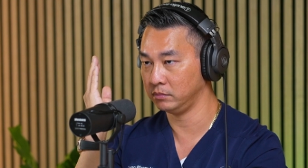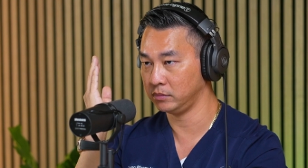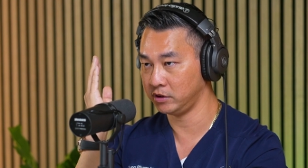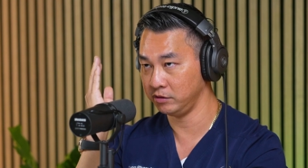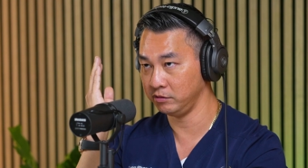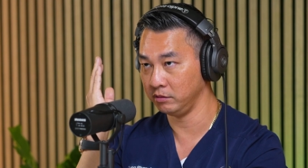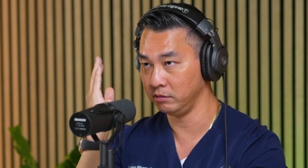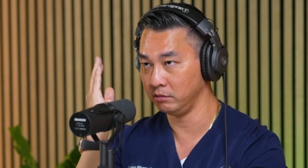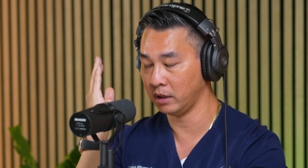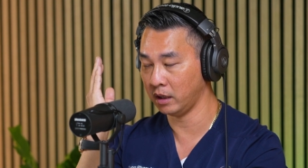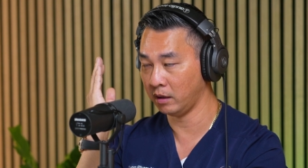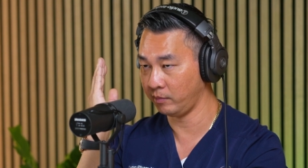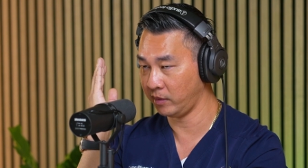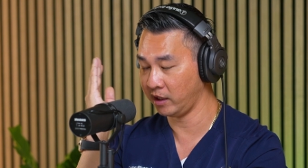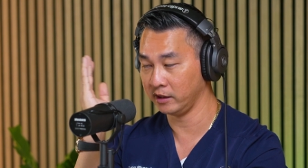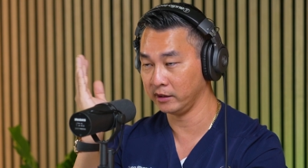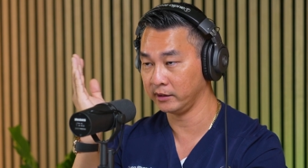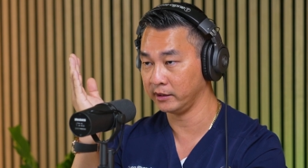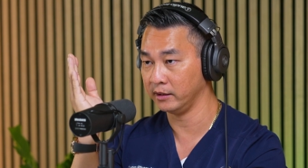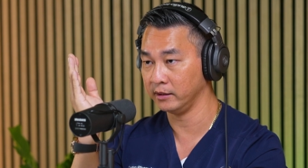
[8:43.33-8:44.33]
to
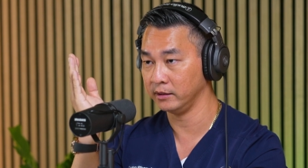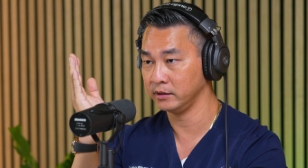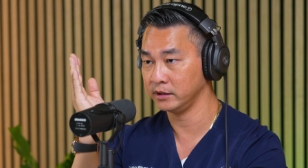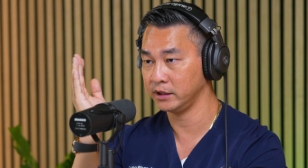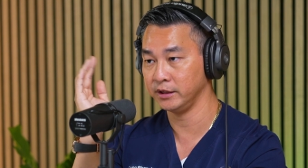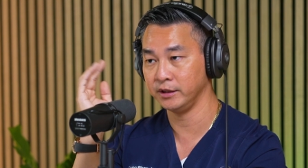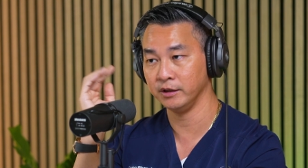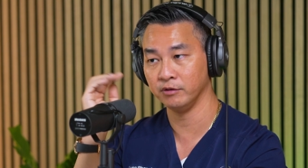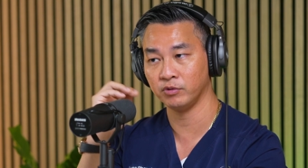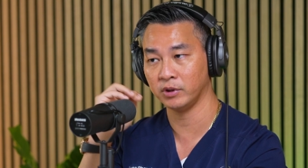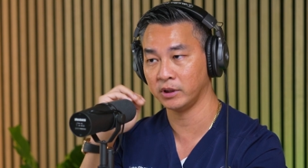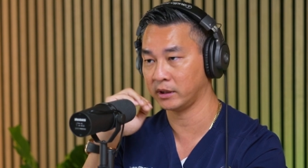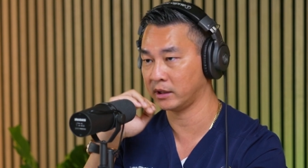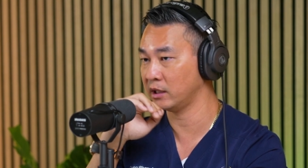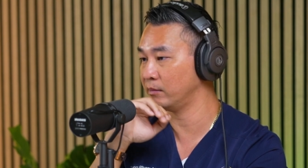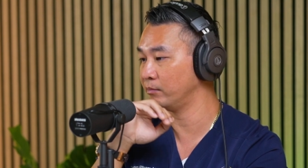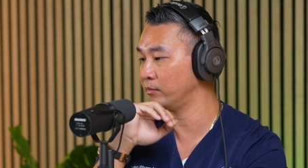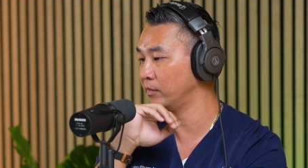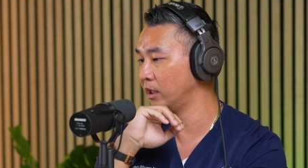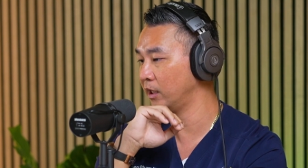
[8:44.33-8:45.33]
America. She didn't want to
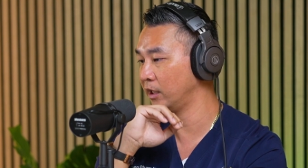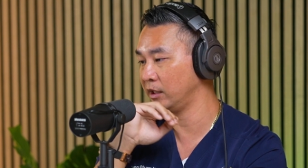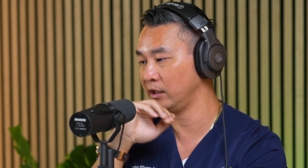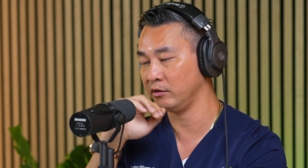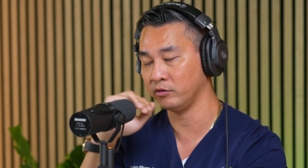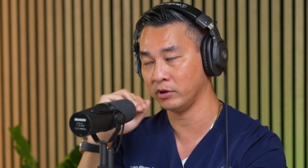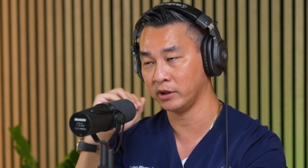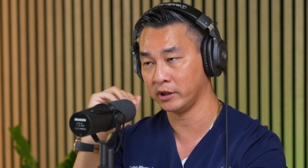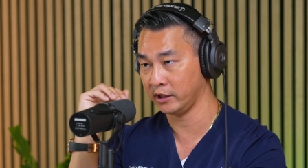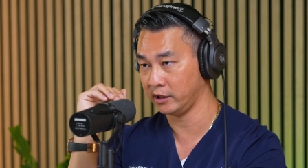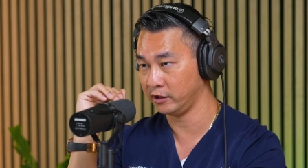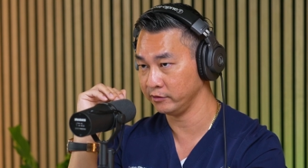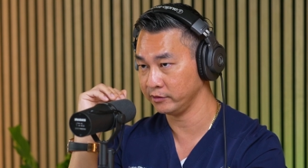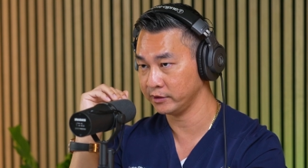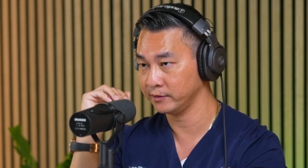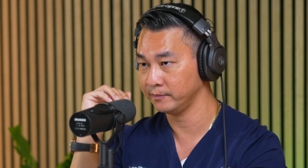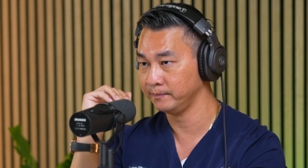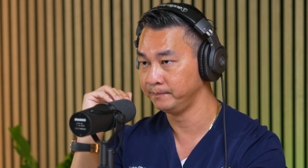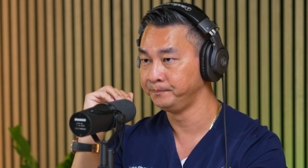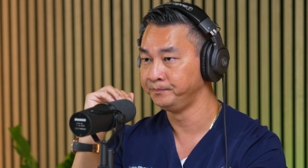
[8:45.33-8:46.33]
come anywhere
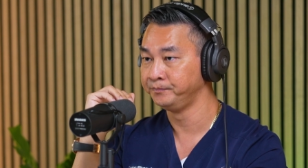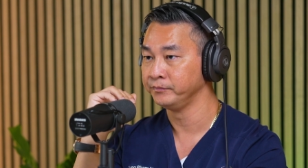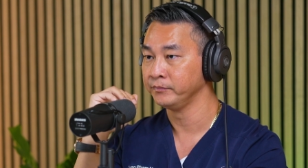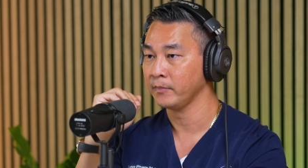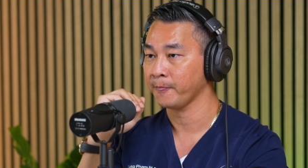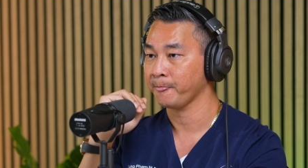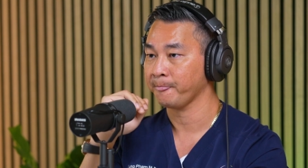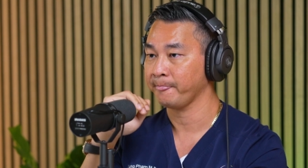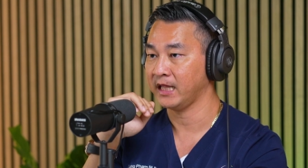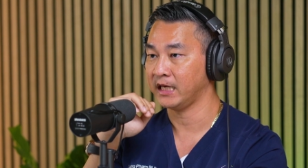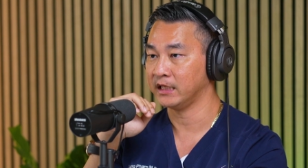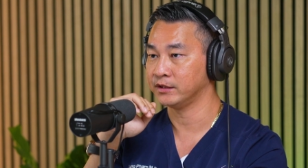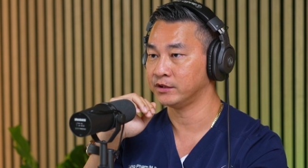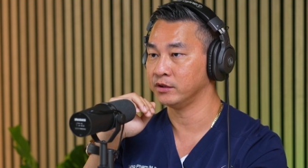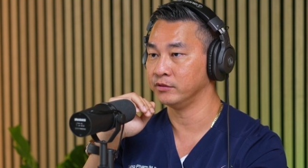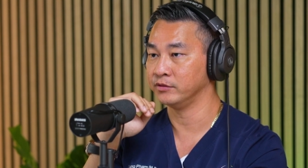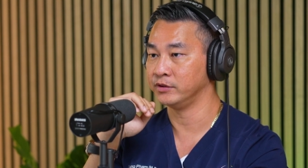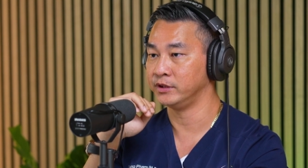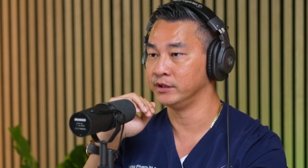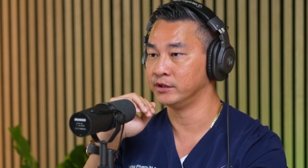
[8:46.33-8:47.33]
else. And
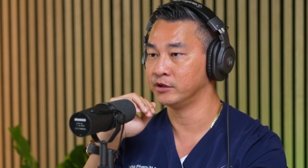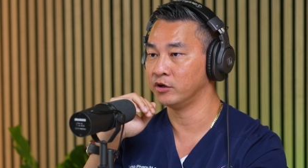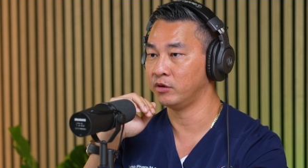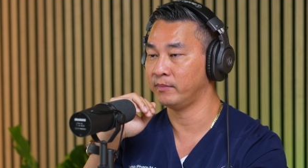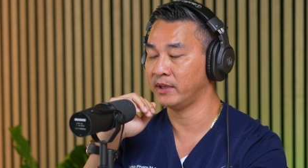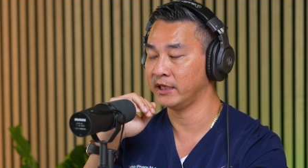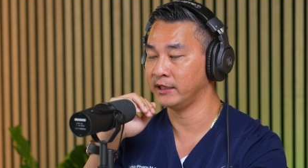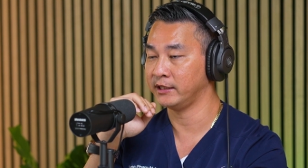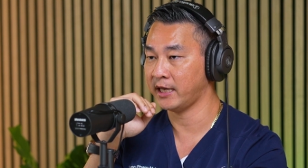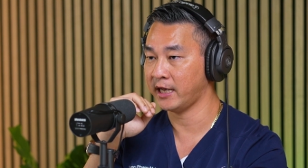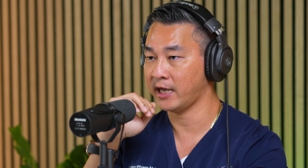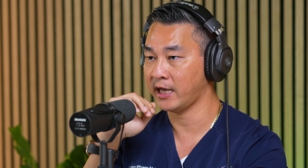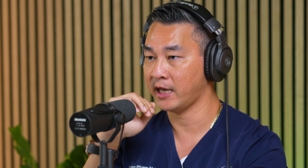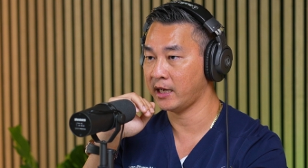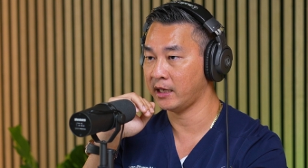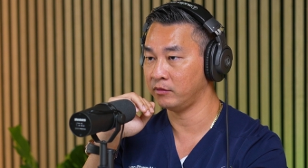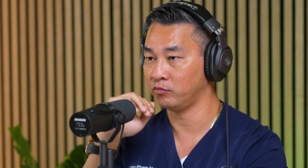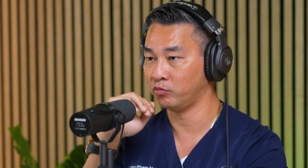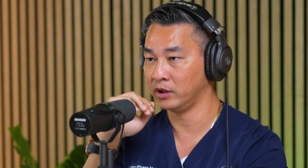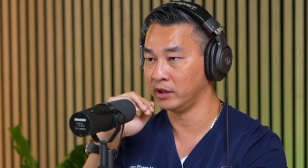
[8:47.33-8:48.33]
so she told my
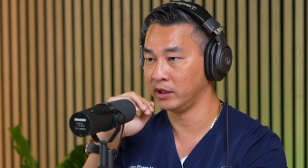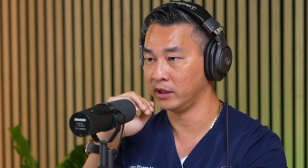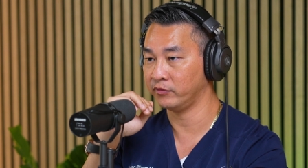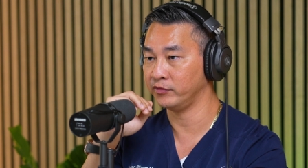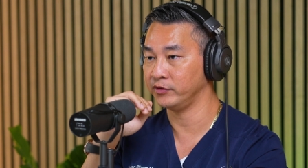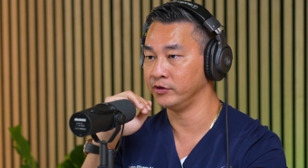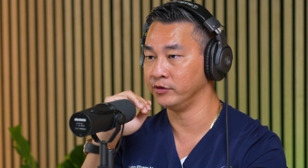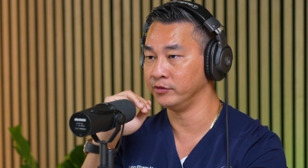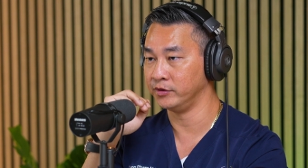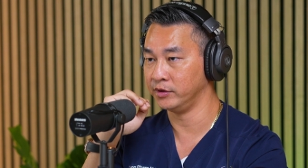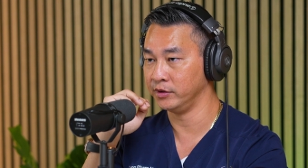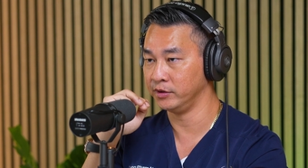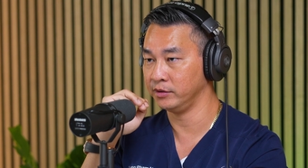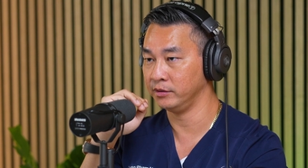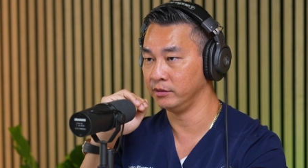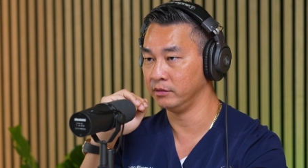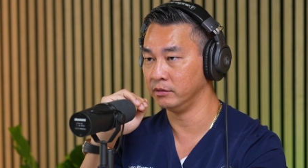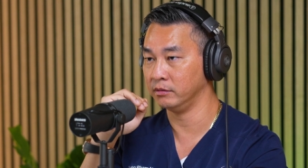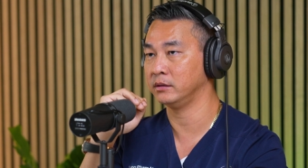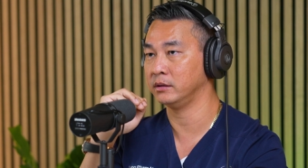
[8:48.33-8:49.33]
dad, whatever you
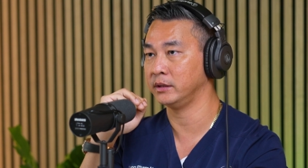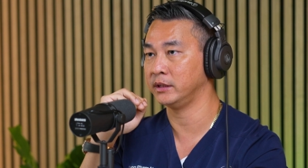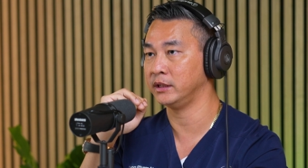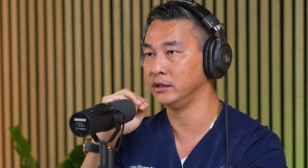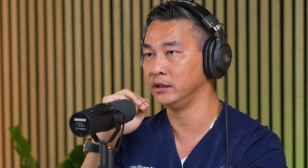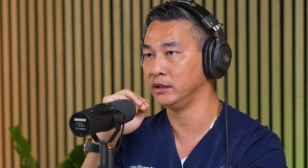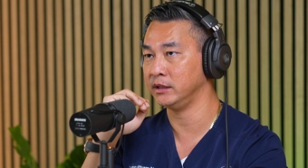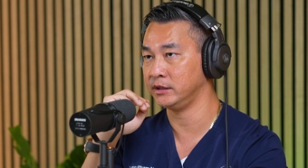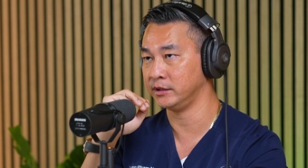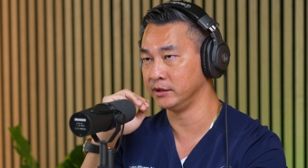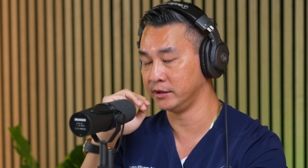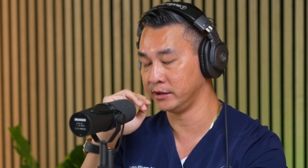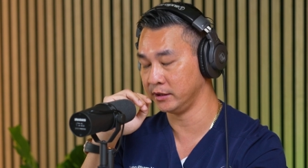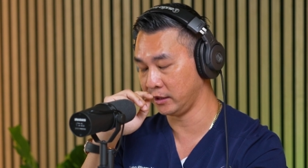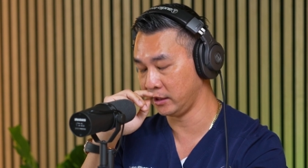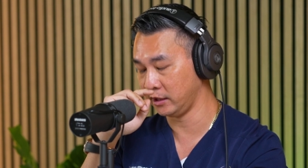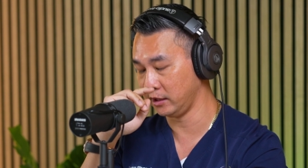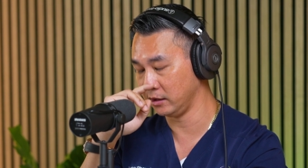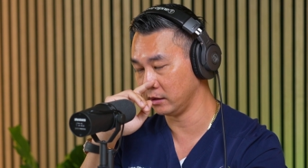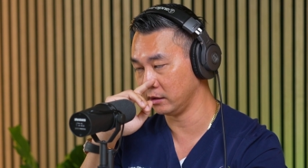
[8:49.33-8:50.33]
do, he needs to
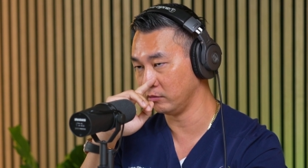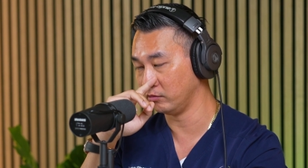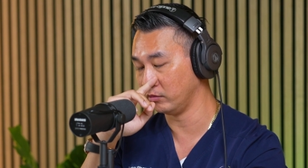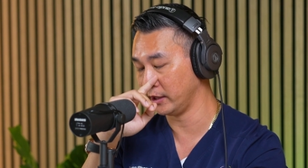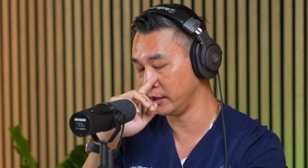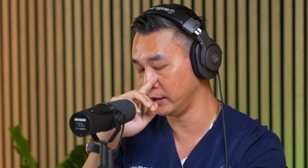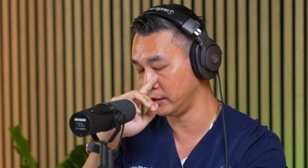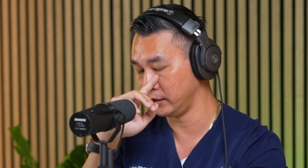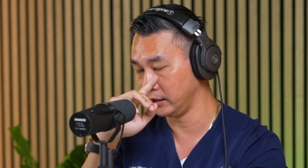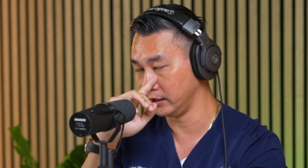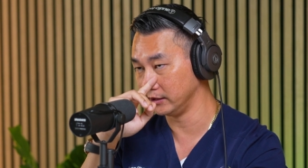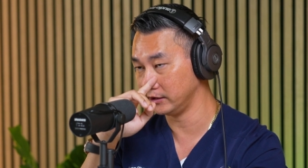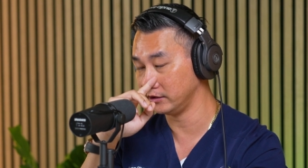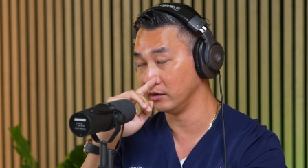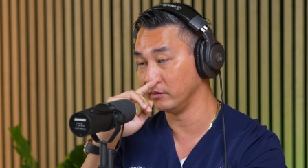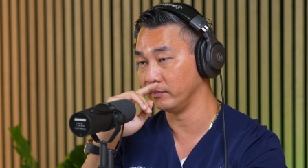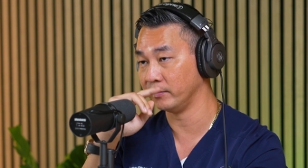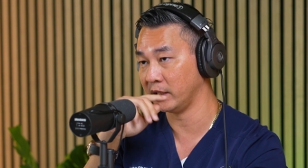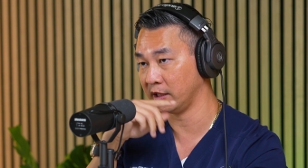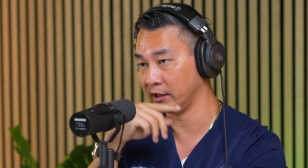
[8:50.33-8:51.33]
secure a way to get to
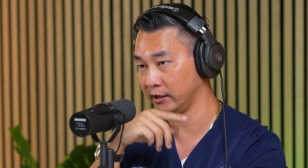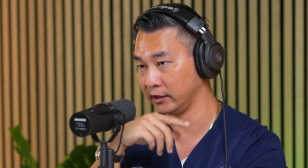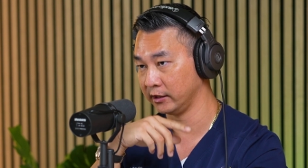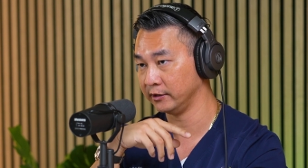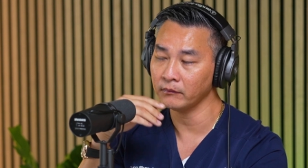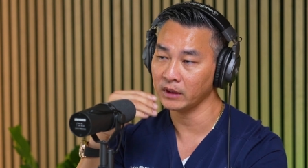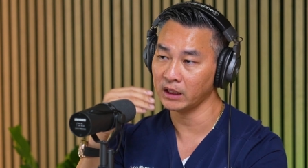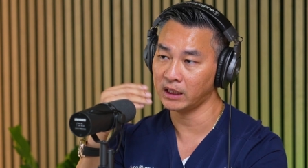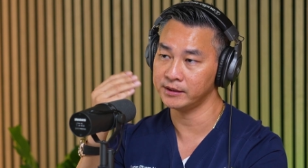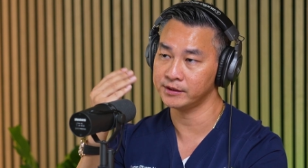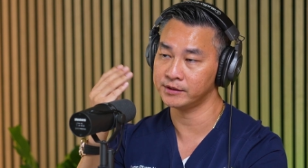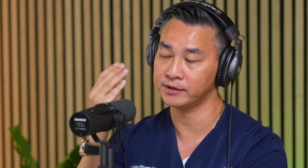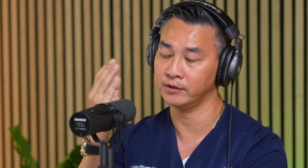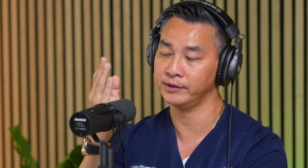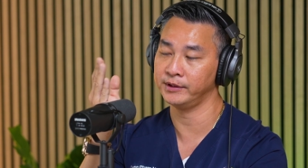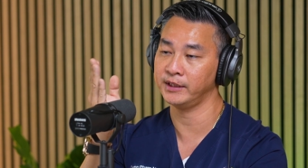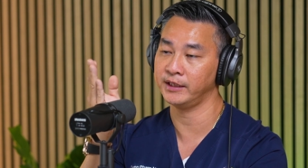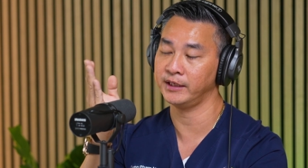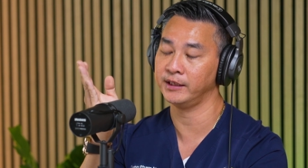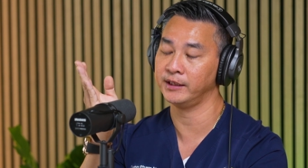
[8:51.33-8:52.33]
America. And so
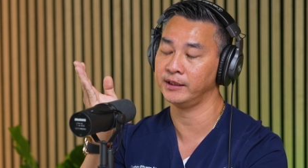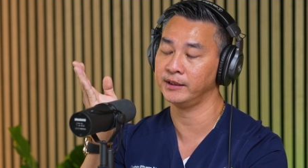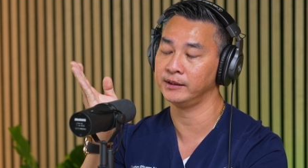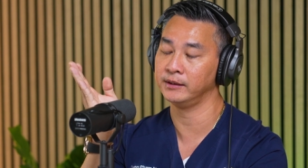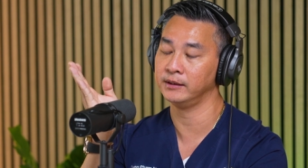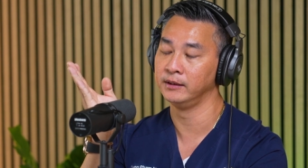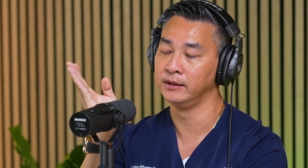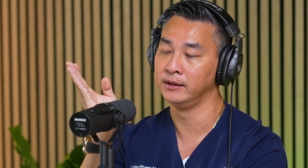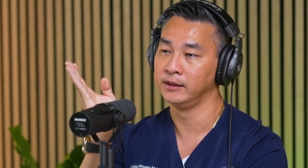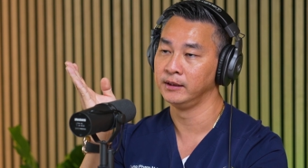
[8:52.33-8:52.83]
then